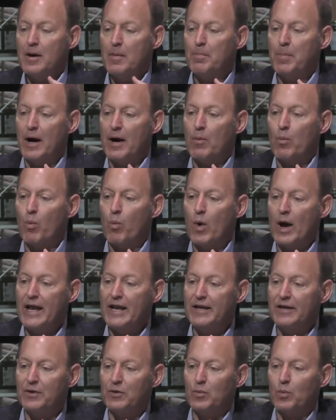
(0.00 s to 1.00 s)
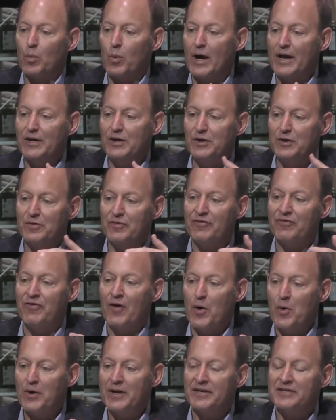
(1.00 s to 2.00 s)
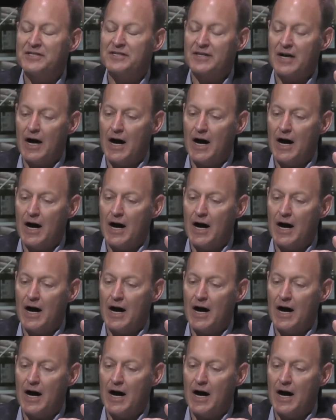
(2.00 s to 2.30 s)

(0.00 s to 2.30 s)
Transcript: But when, when you focus